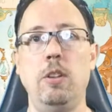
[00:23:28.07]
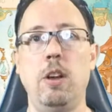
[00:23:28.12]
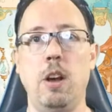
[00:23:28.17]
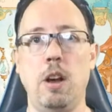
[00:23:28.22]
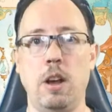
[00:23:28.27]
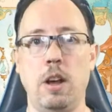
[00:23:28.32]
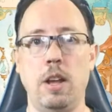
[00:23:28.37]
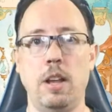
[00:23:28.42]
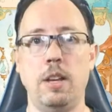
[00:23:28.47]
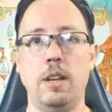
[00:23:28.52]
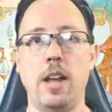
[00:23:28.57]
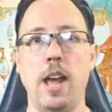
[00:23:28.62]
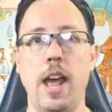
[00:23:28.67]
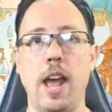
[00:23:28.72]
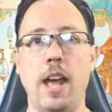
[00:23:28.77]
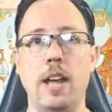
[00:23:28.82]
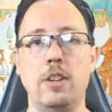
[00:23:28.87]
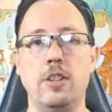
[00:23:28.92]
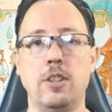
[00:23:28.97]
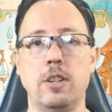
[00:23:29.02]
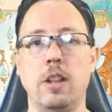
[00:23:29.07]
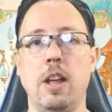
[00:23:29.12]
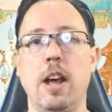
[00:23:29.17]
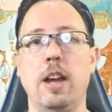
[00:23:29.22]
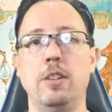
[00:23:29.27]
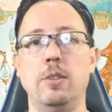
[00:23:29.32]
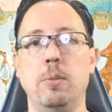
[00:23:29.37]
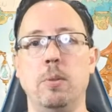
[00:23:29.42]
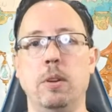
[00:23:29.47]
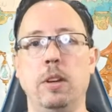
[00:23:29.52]
on at July
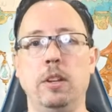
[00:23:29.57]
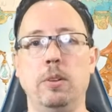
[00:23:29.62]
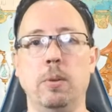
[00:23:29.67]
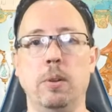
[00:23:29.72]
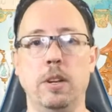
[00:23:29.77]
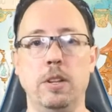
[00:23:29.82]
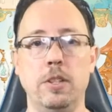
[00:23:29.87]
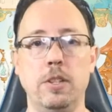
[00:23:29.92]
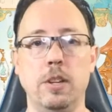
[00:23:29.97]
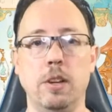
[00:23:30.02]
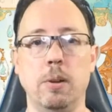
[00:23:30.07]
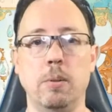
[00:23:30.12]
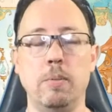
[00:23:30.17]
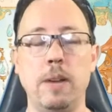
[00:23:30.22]
2022.